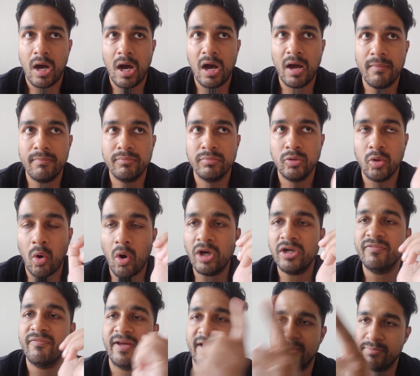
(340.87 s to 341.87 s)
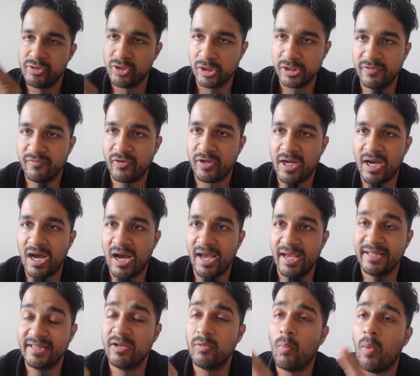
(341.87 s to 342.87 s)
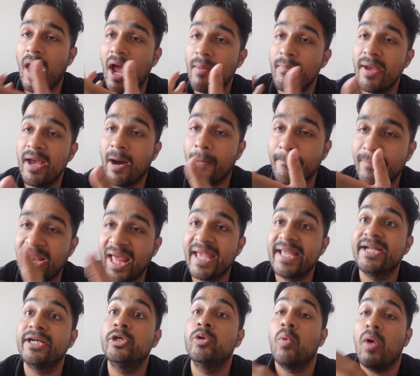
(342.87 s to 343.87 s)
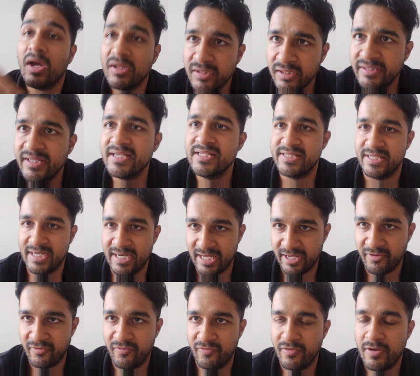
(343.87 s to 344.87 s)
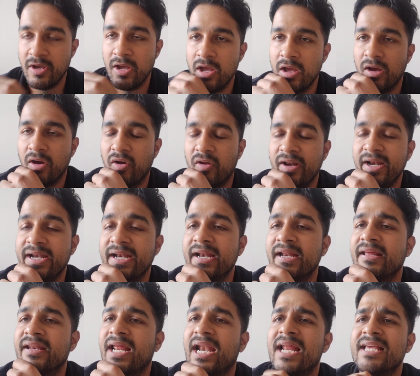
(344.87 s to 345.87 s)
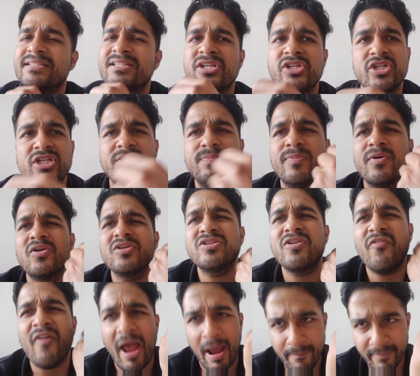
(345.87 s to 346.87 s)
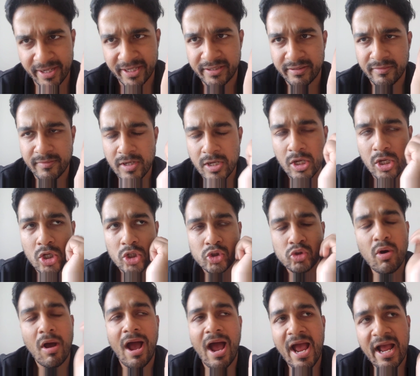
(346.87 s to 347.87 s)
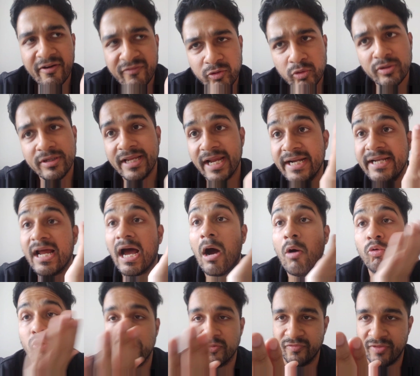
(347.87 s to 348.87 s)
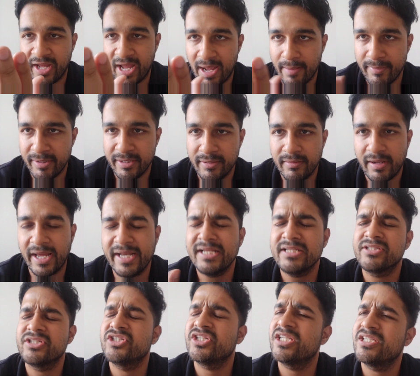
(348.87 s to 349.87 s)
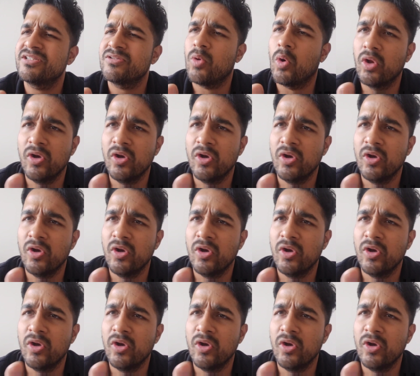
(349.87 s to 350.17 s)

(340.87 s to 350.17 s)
are not where I'm searching for a high, then why am I applying it to other things in life? All right. And I realize it just because of habit. So I have to get out of the habit. And I suggest